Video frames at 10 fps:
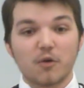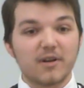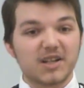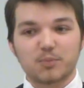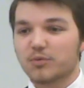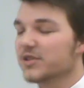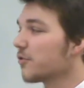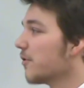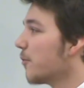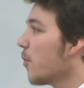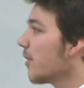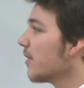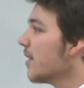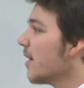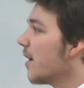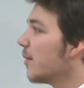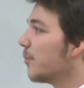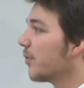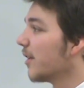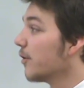or an ex-prisoner of war
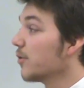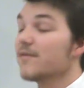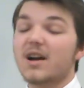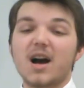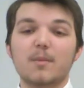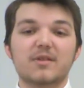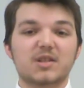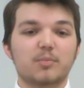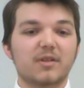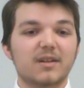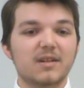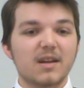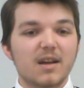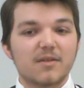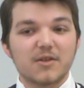um, plate, or even a hobbyist plate,